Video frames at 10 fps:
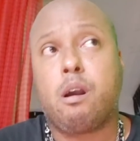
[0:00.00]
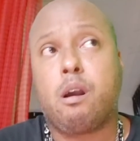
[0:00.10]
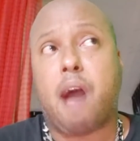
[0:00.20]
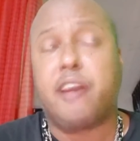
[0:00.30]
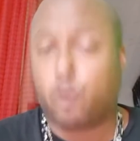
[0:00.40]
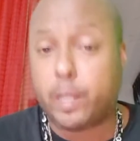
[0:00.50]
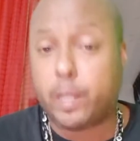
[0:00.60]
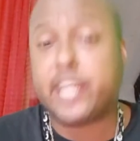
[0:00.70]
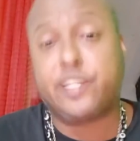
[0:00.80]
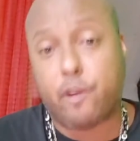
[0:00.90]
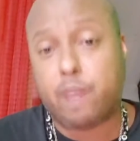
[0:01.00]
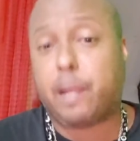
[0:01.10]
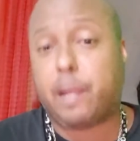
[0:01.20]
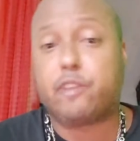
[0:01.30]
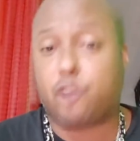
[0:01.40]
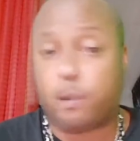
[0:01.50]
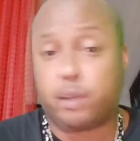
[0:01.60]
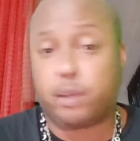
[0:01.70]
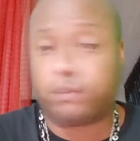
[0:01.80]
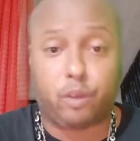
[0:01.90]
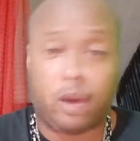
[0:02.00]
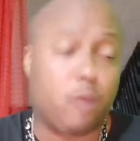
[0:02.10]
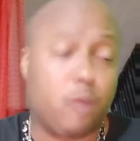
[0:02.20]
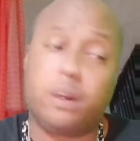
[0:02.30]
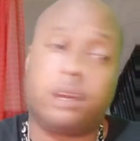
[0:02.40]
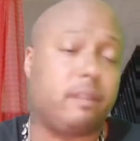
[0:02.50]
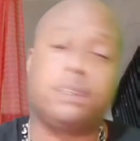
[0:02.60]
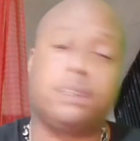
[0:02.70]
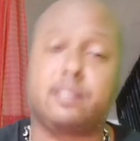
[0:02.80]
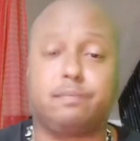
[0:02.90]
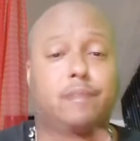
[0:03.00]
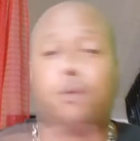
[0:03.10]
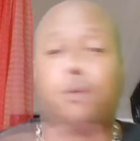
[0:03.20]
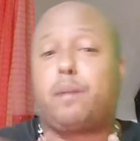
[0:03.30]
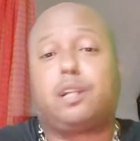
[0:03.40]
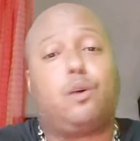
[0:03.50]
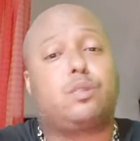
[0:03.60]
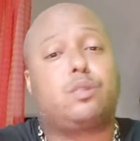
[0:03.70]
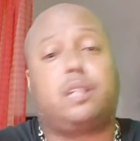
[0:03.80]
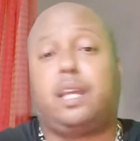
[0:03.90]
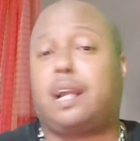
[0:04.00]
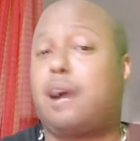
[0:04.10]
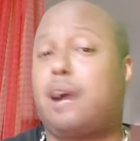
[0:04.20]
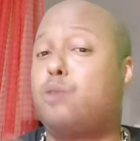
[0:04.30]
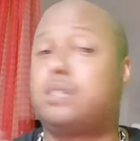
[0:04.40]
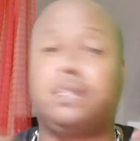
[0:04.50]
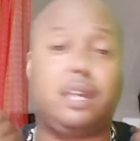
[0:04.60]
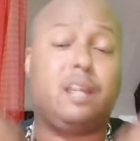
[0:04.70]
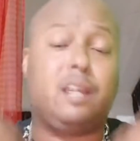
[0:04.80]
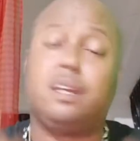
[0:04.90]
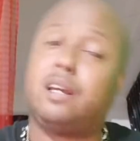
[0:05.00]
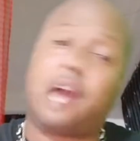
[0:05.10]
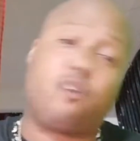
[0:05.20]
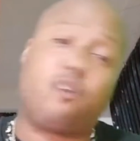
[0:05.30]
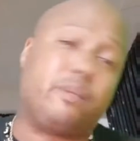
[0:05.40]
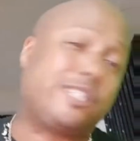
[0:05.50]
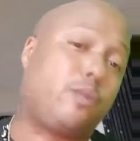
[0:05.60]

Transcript: I don't want to get dirty by you throwing me on the floor. I don't want to, listen, I want my clothes clean. I got OCD. I don't want to be